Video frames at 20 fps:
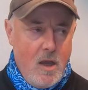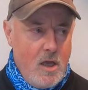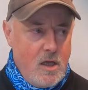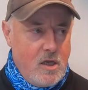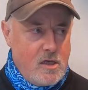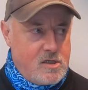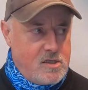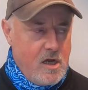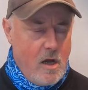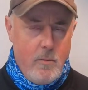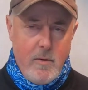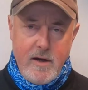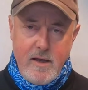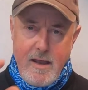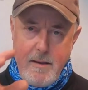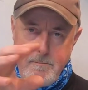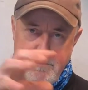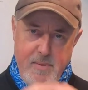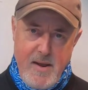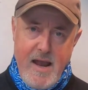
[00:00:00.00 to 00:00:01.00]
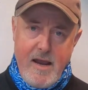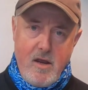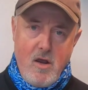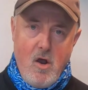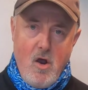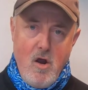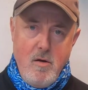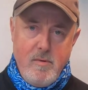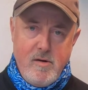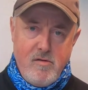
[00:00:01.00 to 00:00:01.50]
You don't want to get back
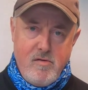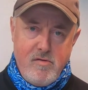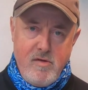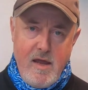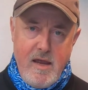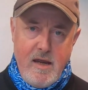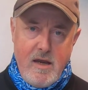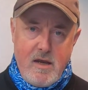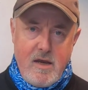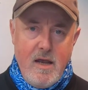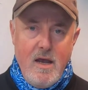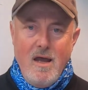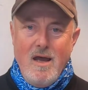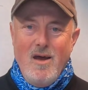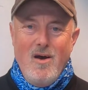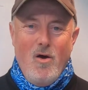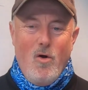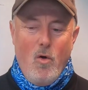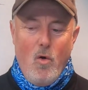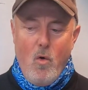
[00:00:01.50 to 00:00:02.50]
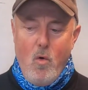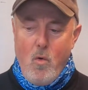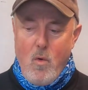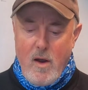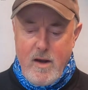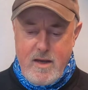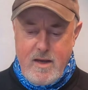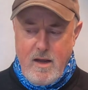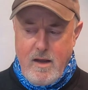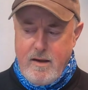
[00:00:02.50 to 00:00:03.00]
home and think, oh,
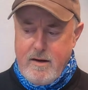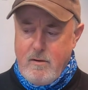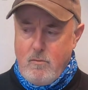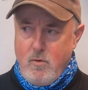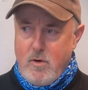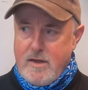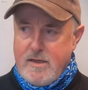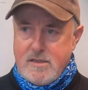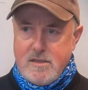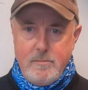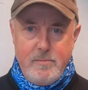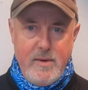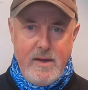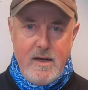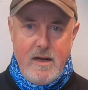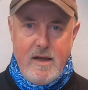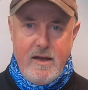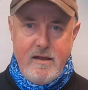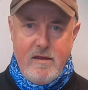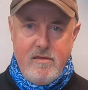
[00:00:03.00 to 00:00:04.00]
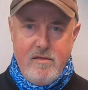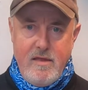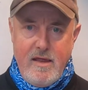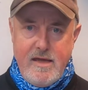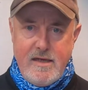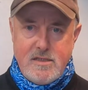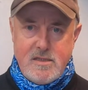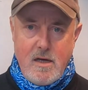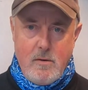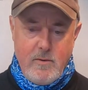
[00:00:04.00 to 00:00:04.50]
I kind of want it to be like this.